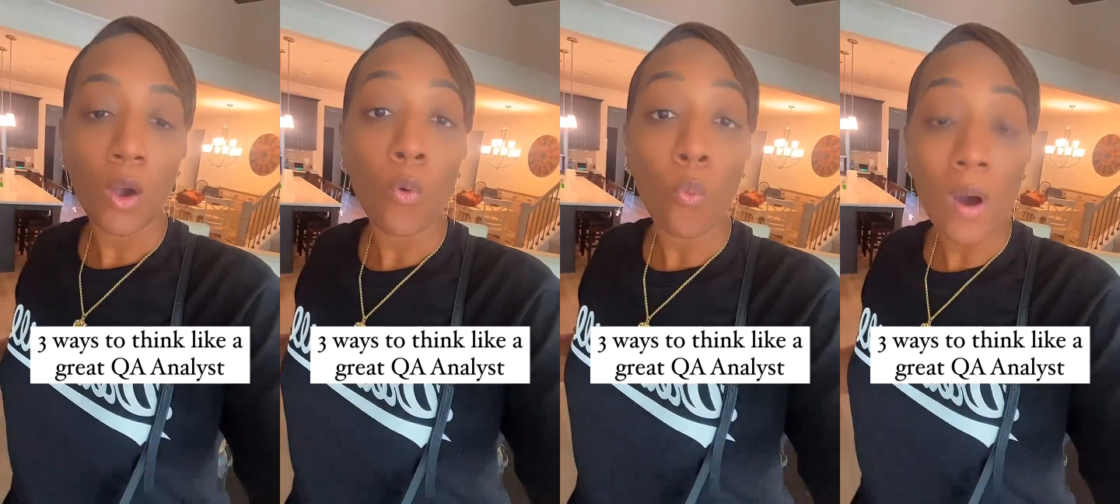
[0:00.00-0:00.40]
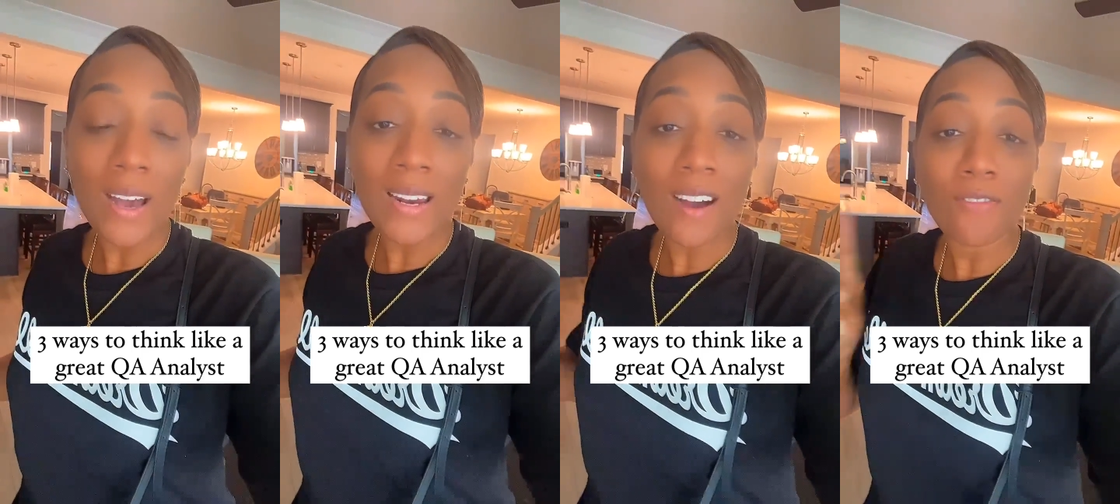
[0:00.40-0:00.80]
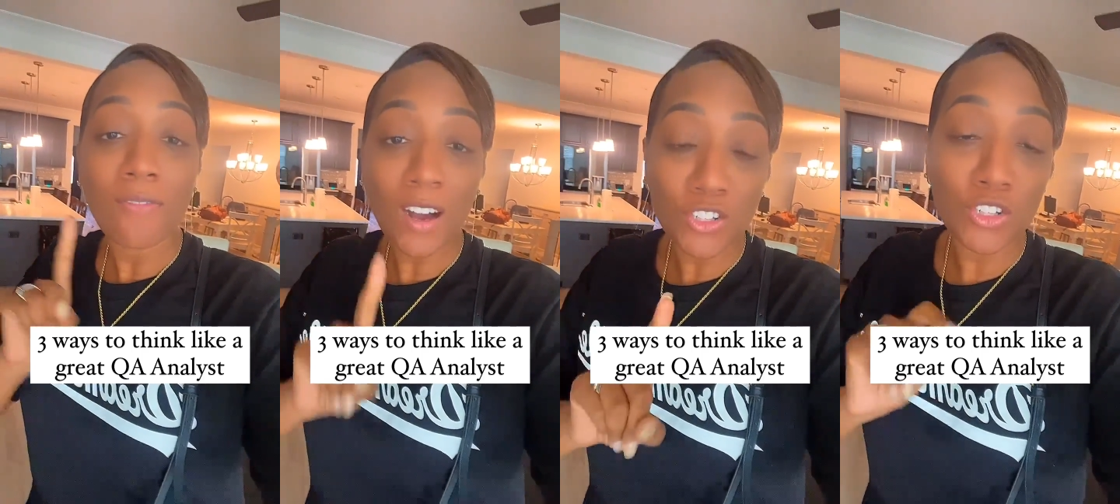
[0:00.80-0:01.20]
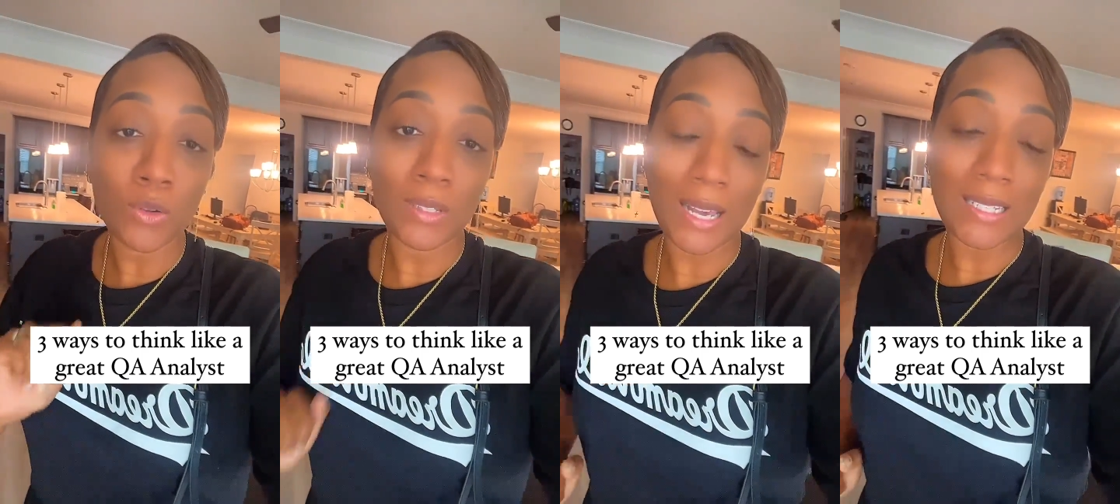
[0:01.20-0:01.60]
One, a
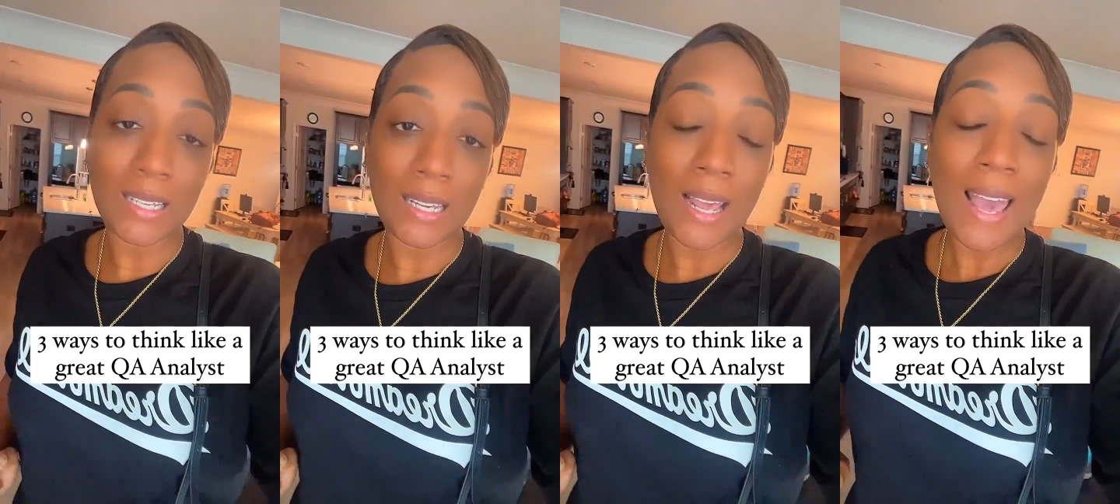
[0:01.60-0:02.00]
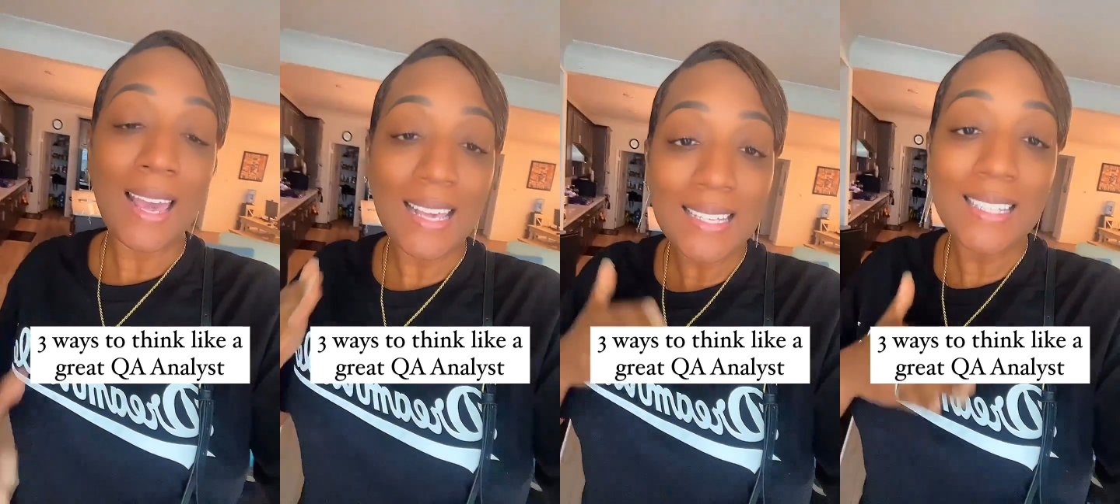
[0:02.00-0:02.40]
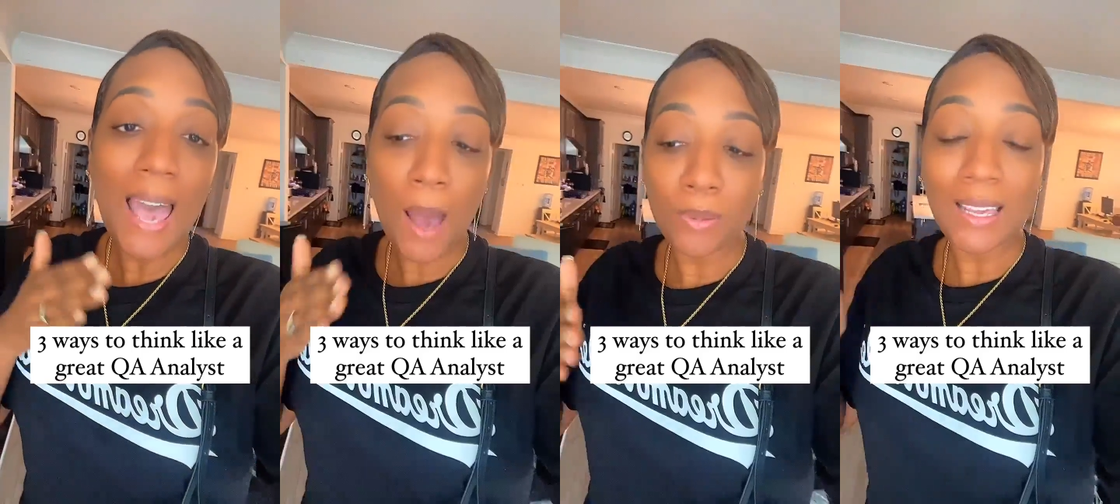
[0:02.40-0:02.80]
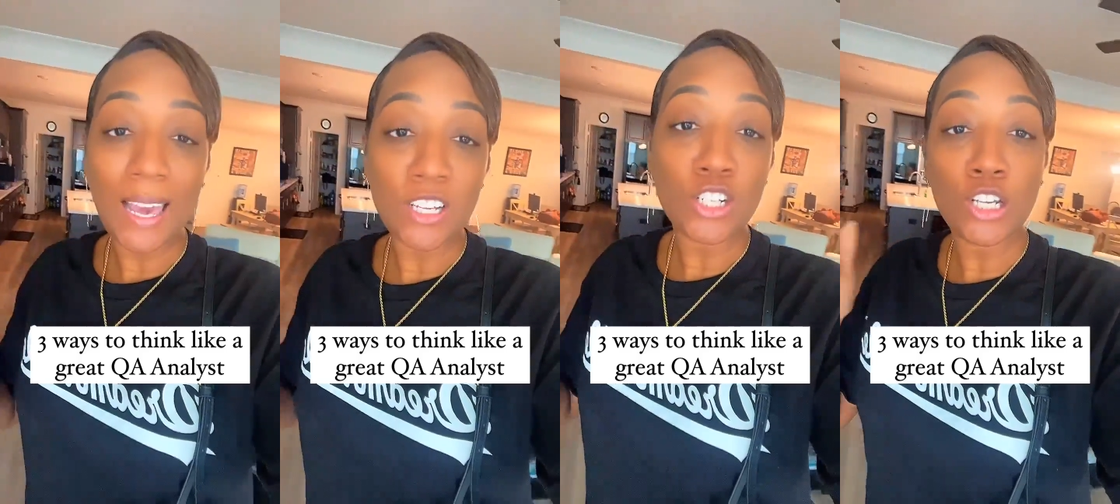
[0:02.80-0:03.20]
functional testing. Is the
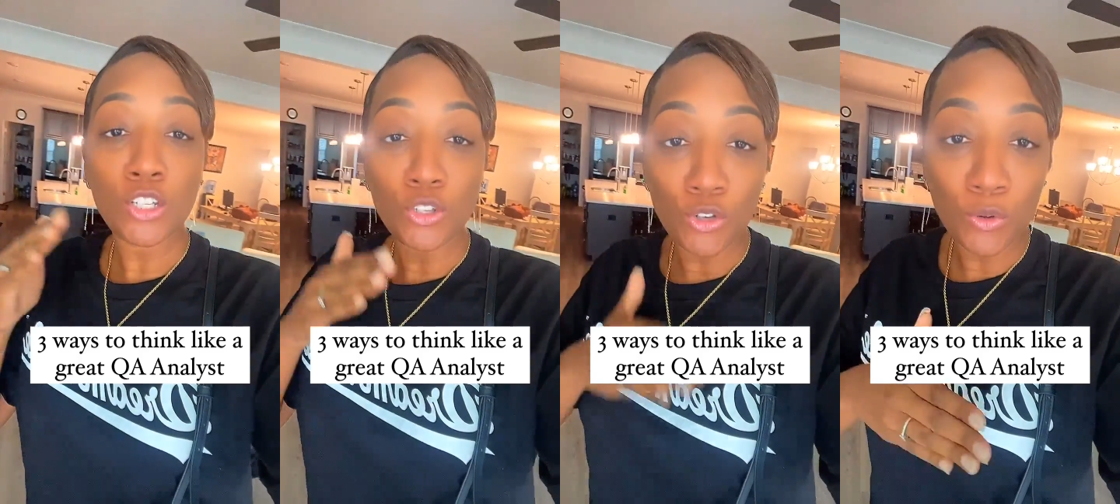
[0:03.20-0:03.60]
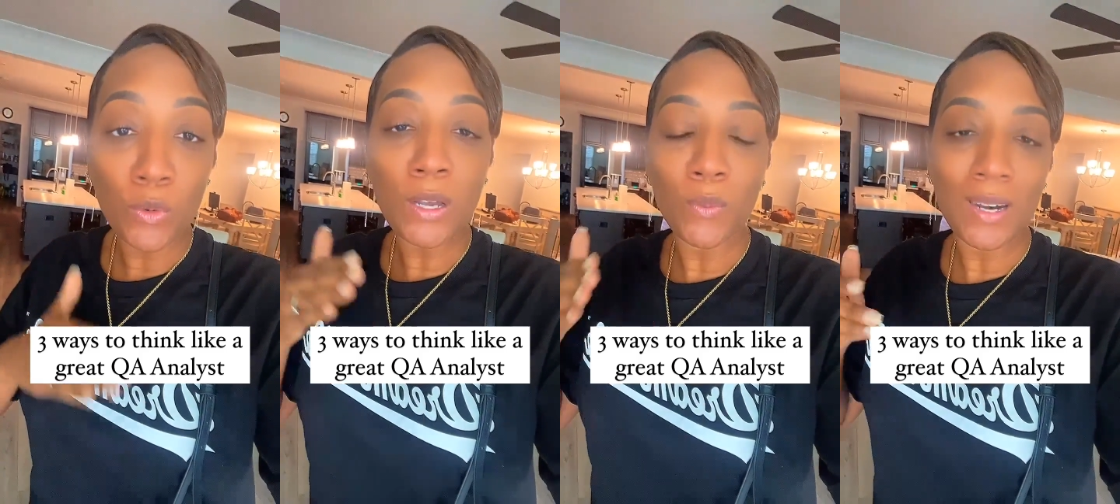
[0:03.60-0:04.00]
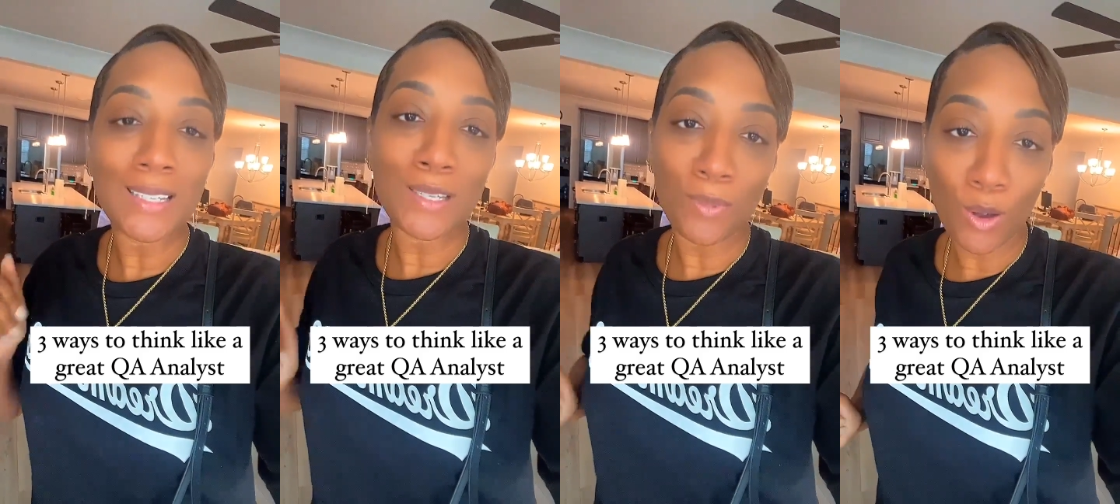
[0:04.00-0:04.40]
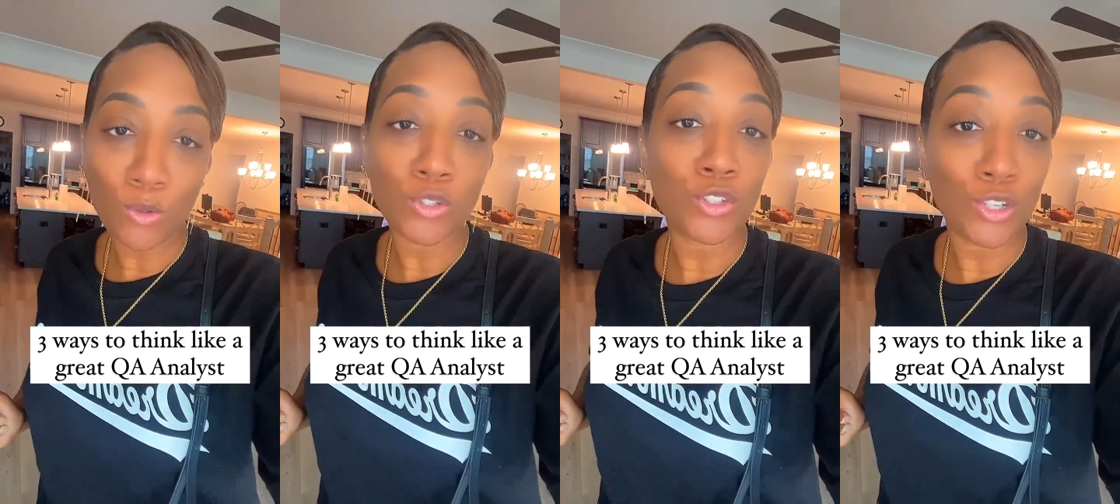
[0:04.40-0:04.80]
application doing what it's
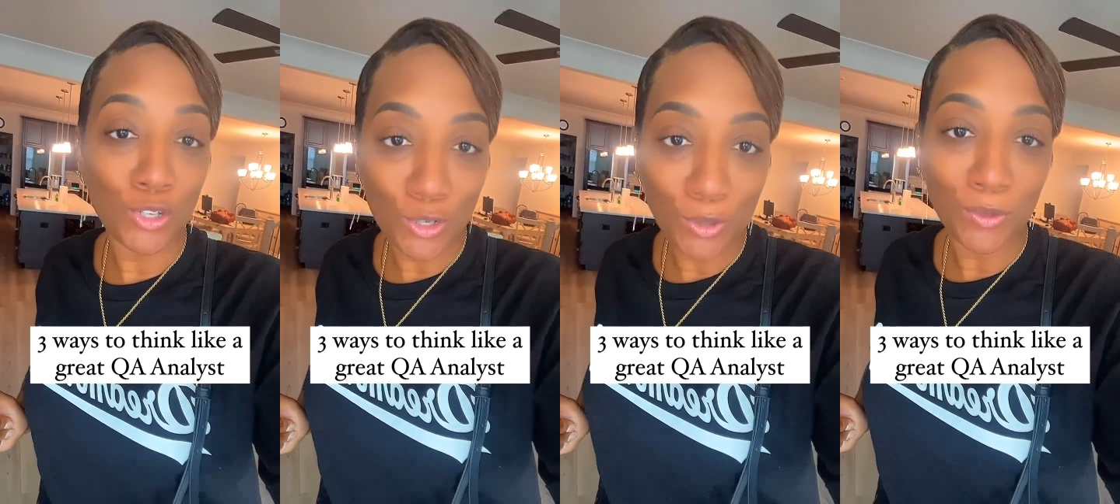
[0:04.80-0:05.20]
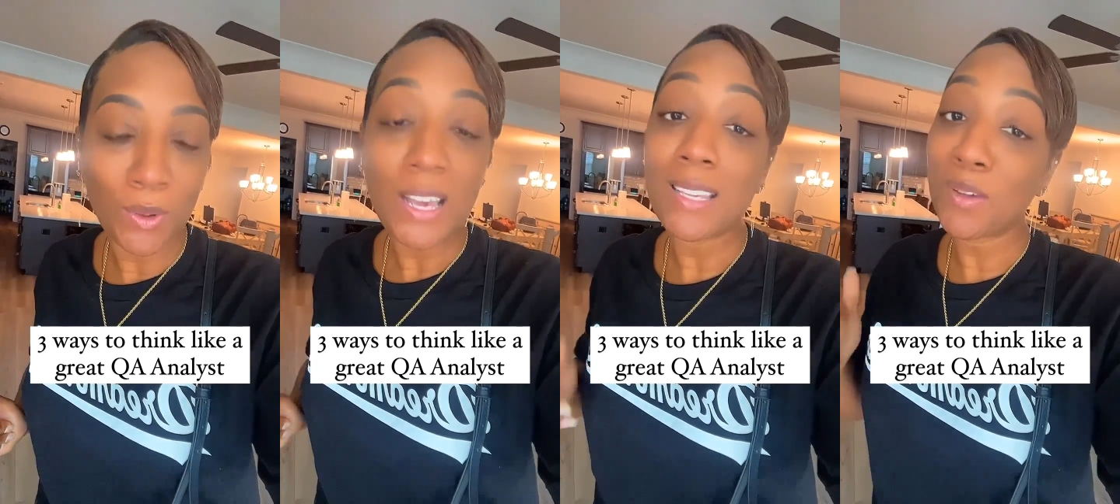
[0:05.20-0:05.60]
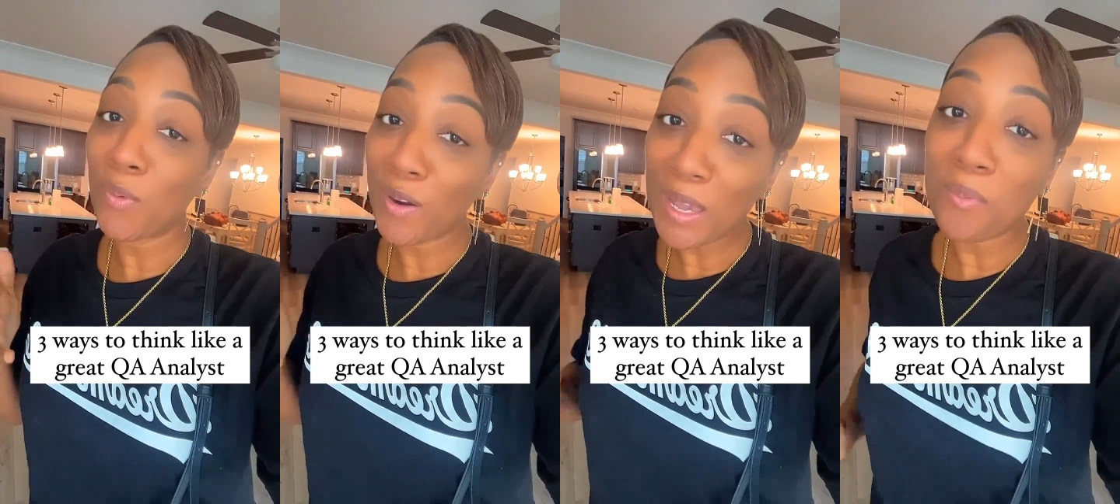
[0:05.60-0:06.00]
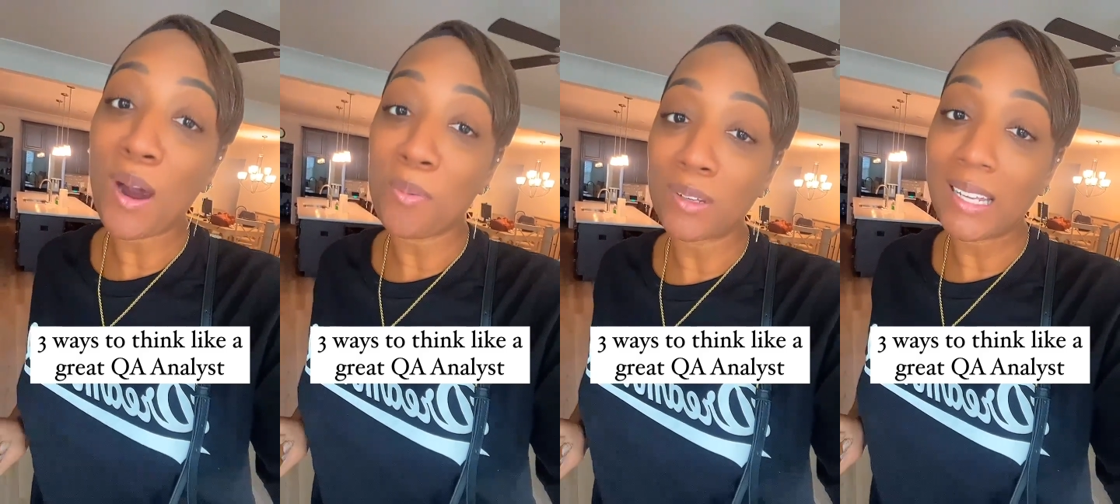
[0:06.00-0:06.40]
supposed to do? Is it working
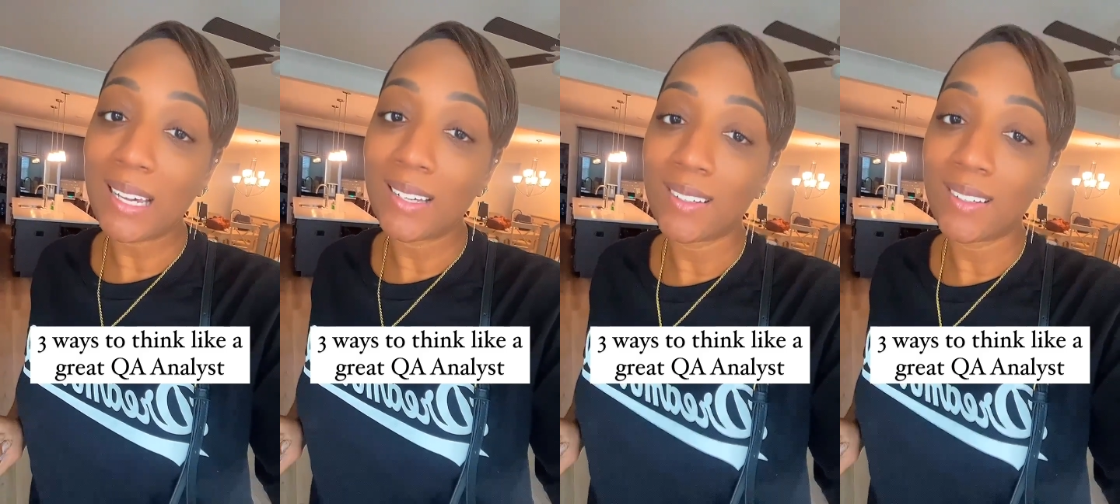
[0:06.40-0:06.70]
properly?